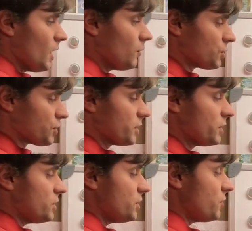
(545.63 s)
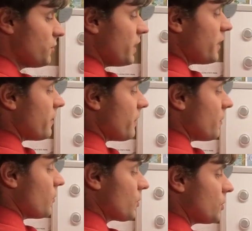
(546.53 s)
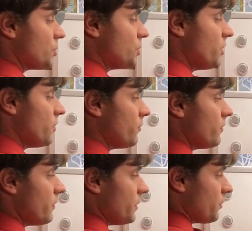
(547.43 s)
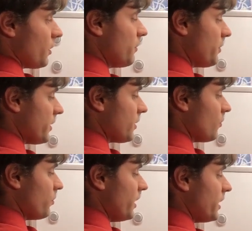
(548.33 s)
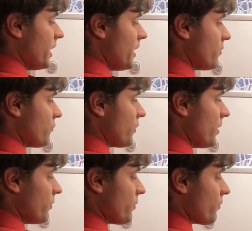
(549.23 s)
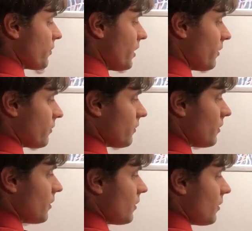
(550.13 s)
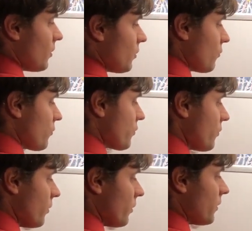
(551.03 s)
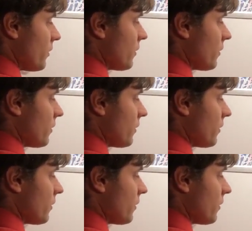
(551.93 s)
And what you're going to do is you're going to show that your hypothetical planet, as it travels around your star,